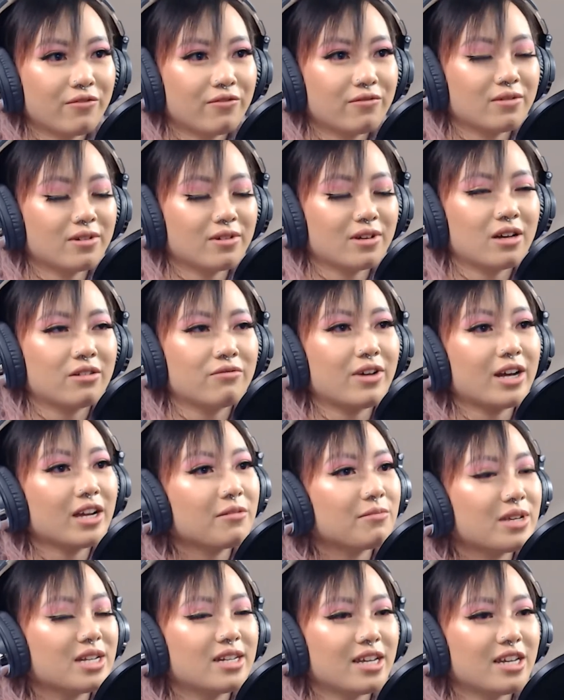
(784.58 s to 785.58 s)

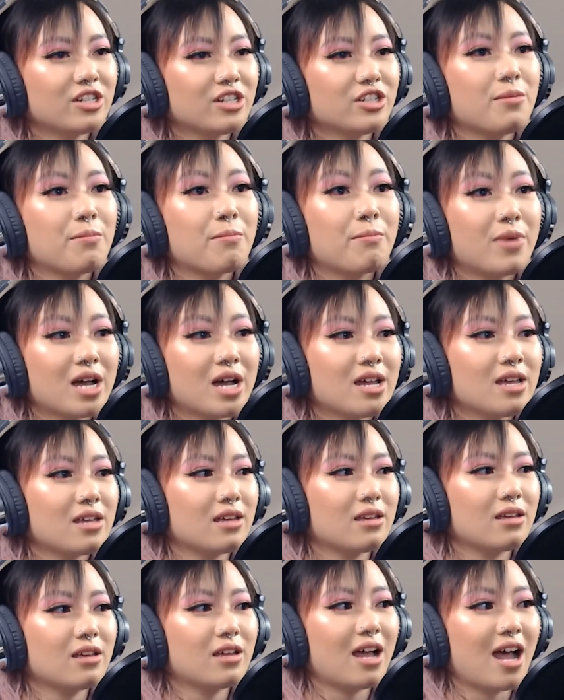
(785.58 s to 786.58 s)
recommendation, but
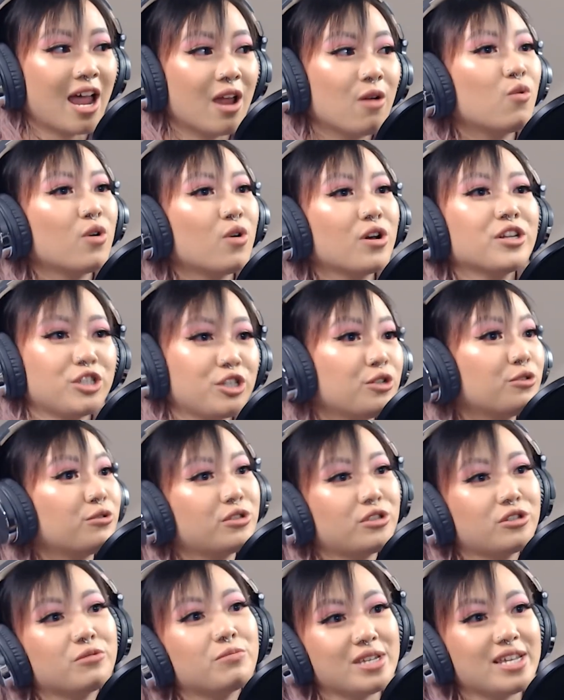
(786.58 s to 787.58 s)
I want you
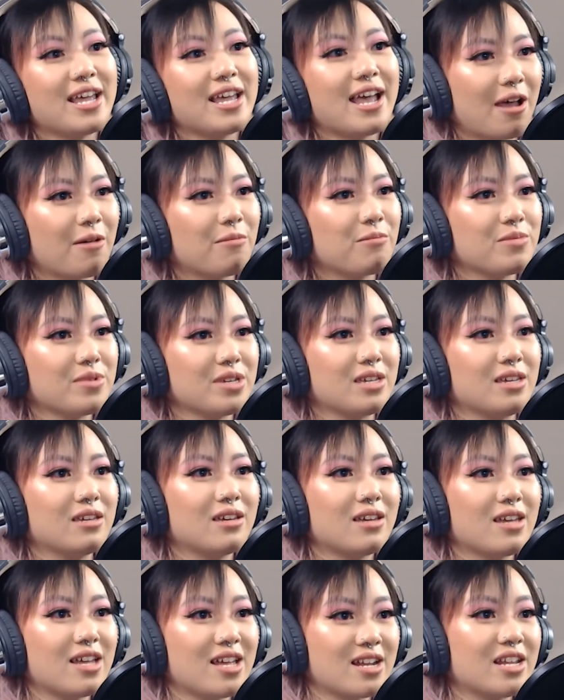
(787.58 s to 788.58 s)
to be
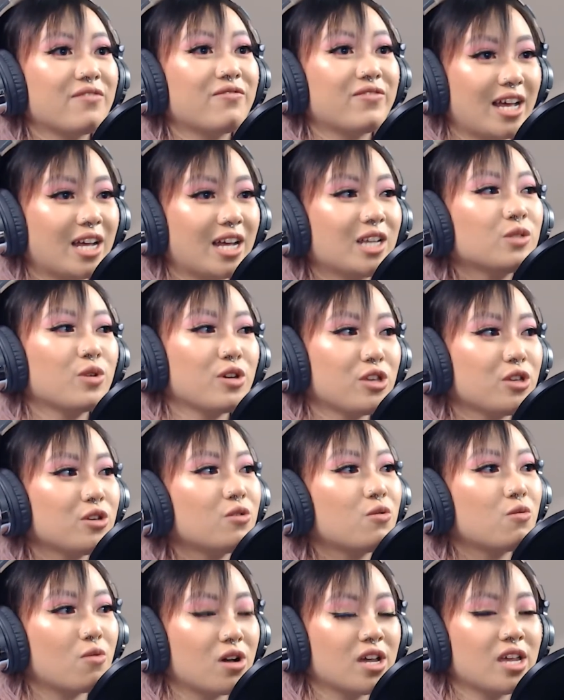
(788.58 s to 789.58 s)
happy. And if that's what you
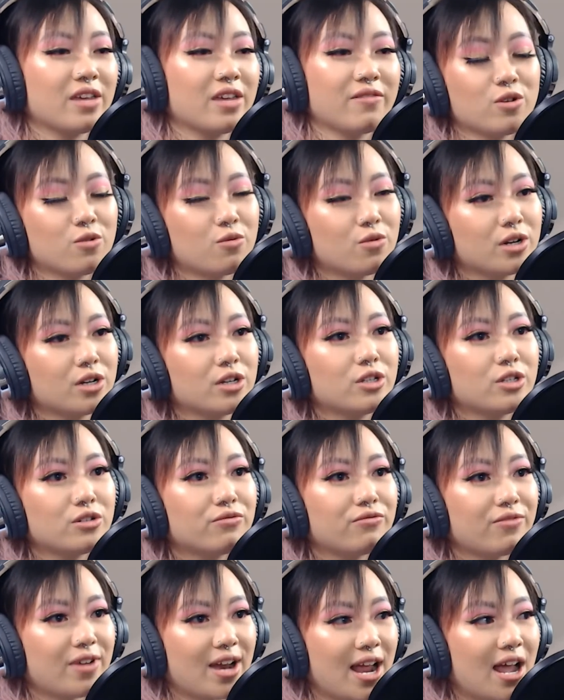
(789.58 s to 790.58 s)
want, if you want to do
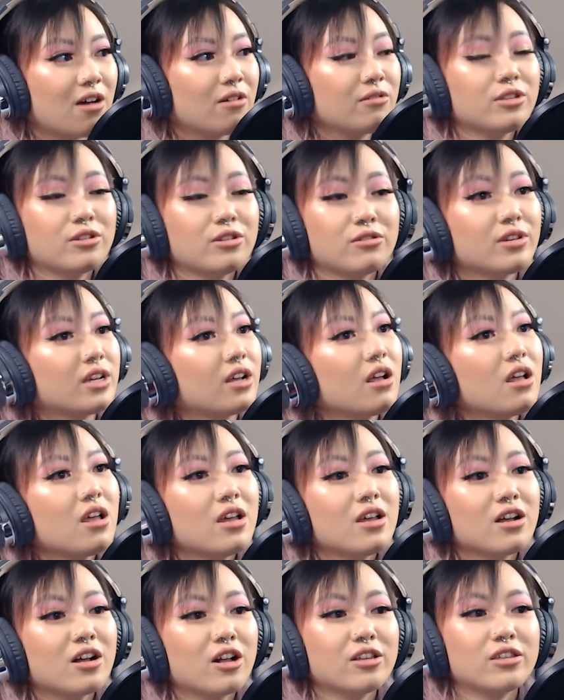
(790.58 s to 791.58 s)
round, you can
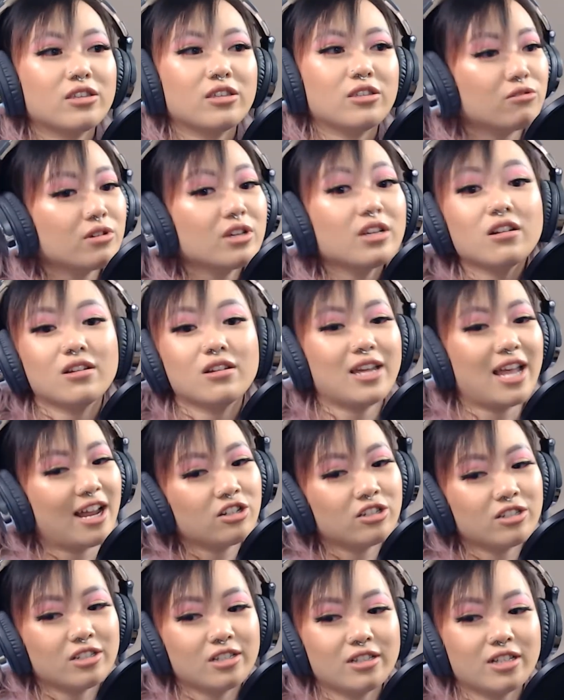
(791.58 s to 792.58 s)

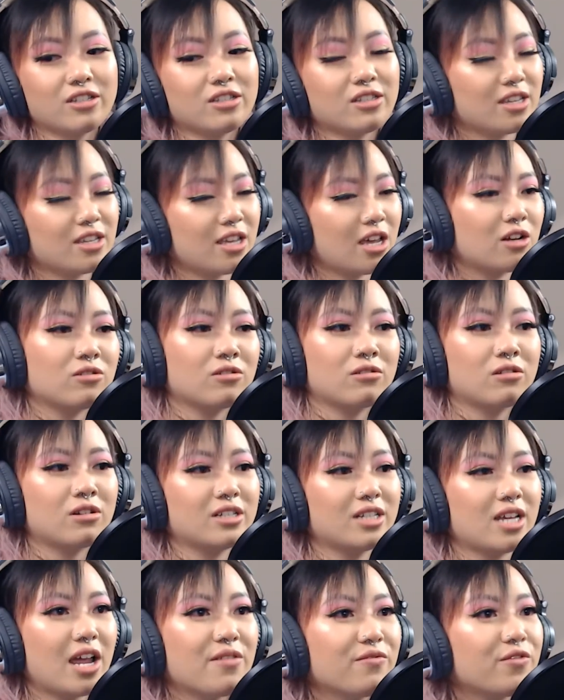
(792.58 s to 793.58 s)
actually, let's schedule a
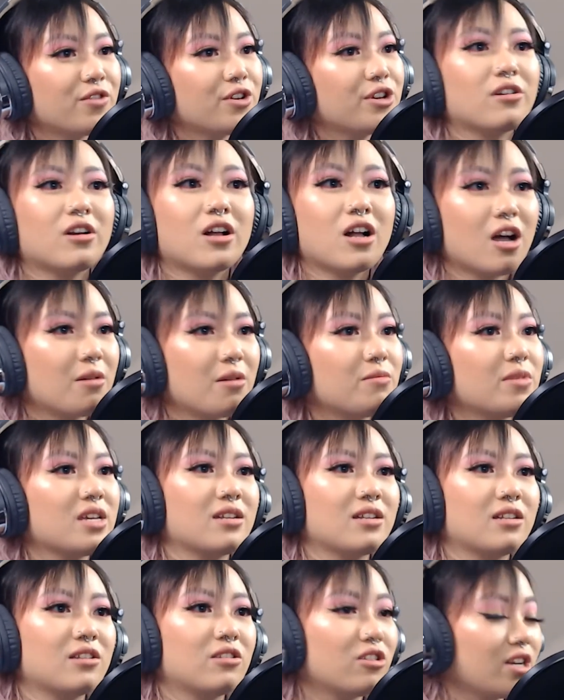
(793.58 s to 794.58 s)
time for you to come in
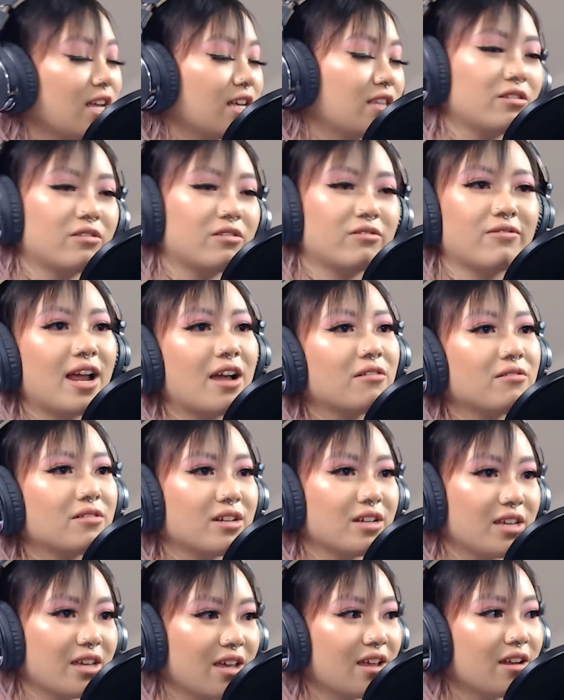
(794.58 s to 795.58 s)
and look at the round
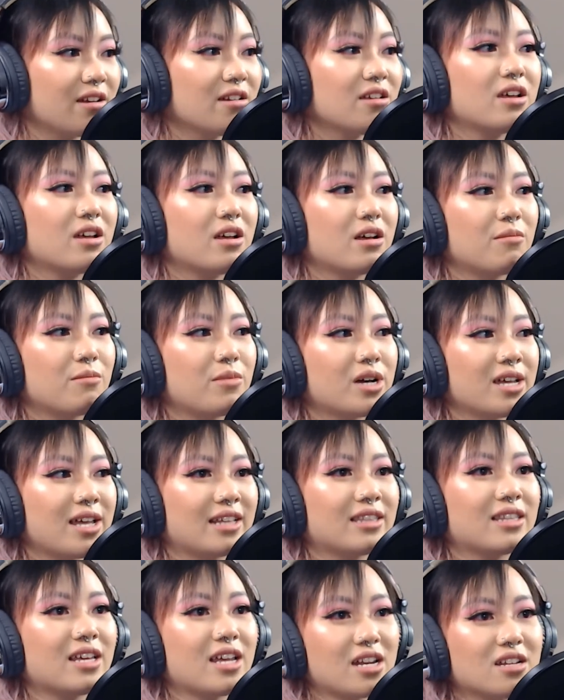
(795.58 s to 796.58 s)
again. But
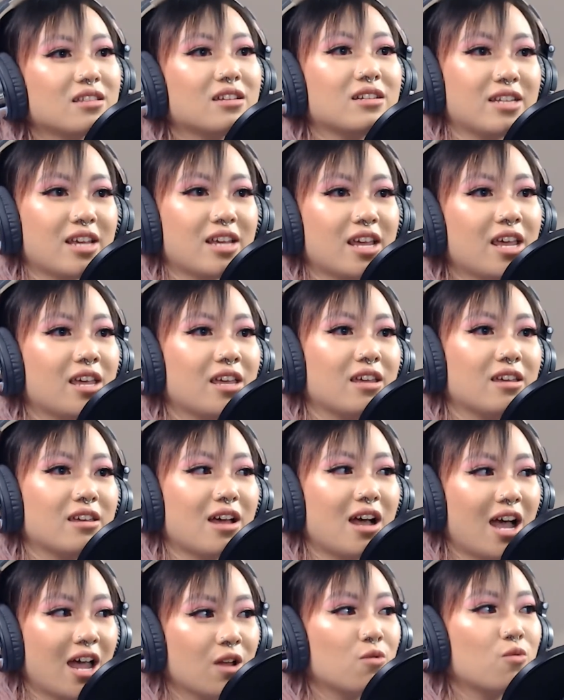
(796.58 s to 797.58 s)
at the end of the day,
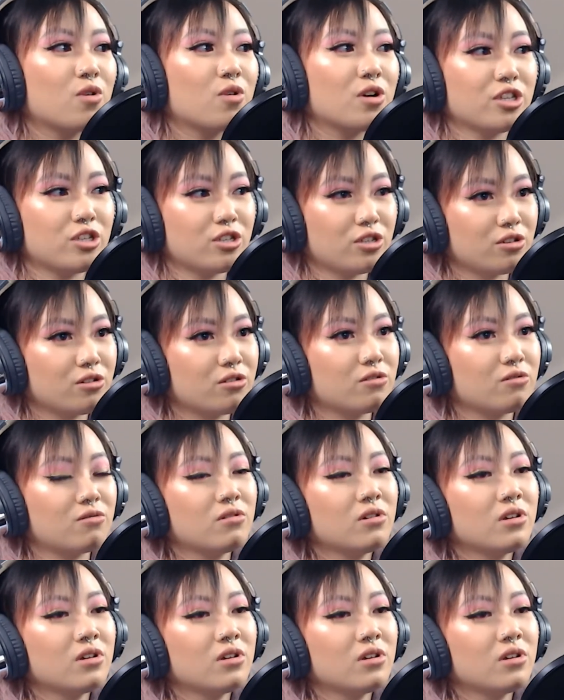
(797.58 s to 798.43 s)
I want you